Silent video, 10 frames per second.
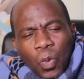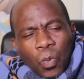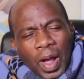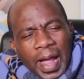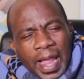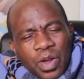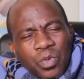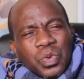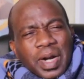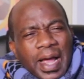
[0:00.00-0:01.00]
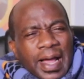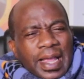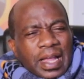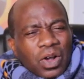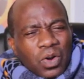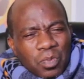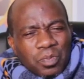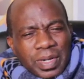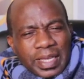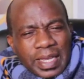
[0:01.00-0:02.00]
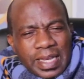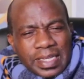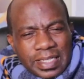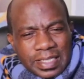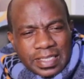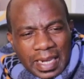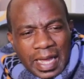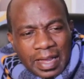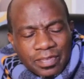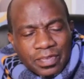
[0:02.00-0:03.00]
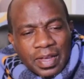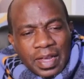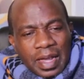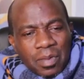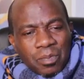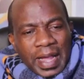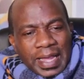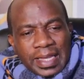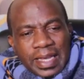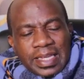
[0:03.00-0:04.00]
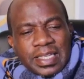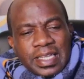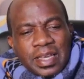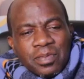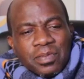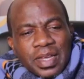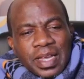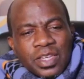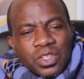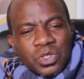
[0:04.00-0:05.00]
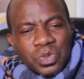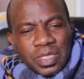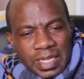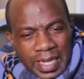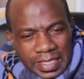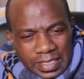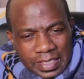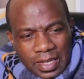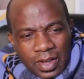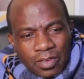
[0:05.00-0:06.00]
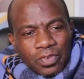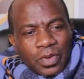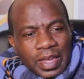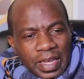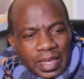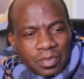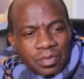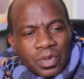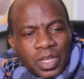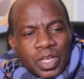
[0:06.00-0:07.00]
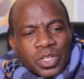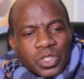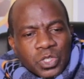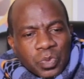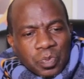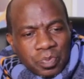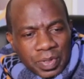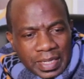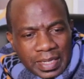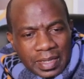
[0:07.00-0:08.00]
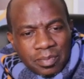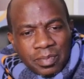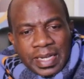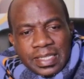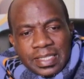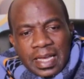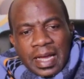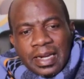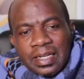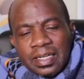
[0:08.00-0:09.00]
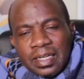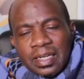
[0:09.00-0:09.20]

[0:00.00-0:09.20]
why would I complicate his life by getting him into debts for him to be my son